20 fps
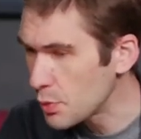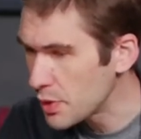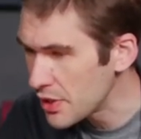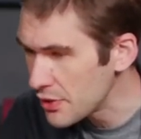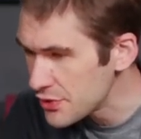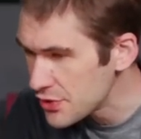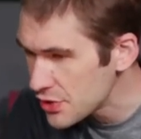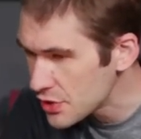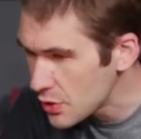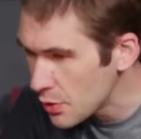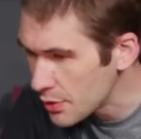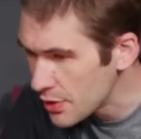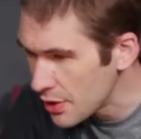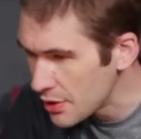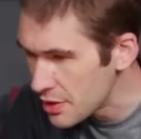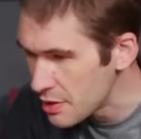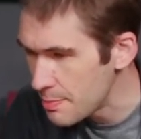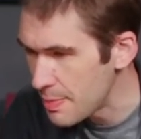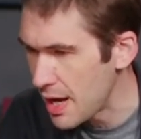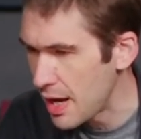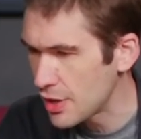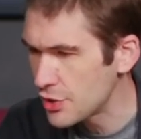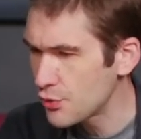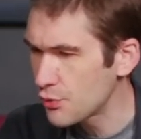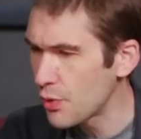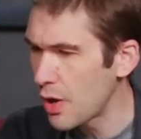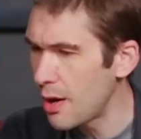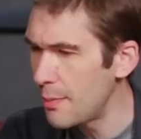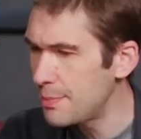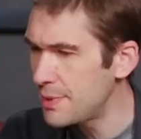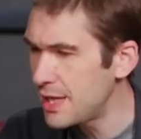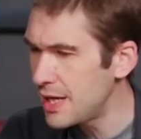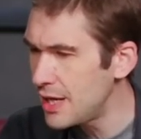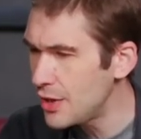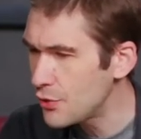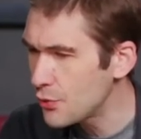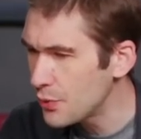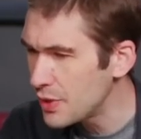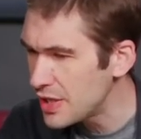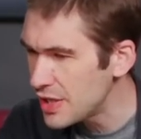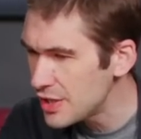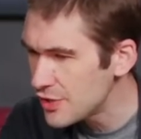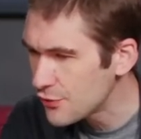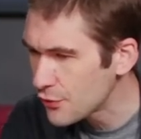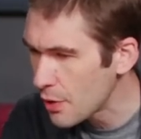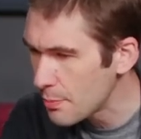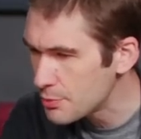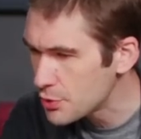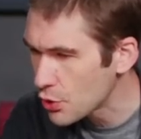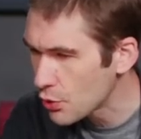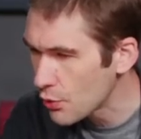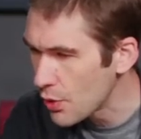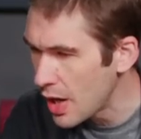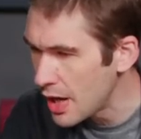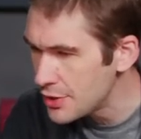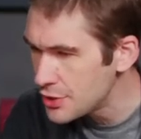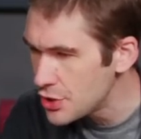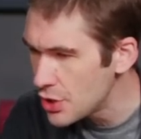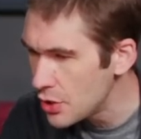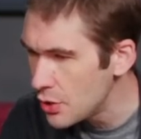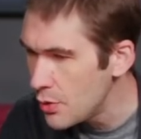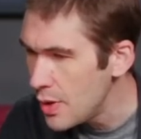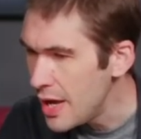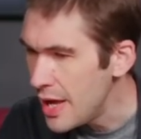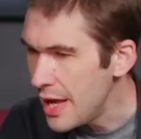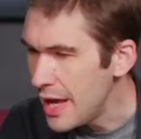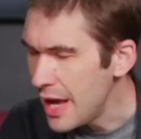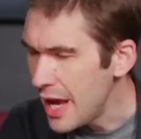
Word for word: What else is going on in the box? Rob K, greetings from Toronto,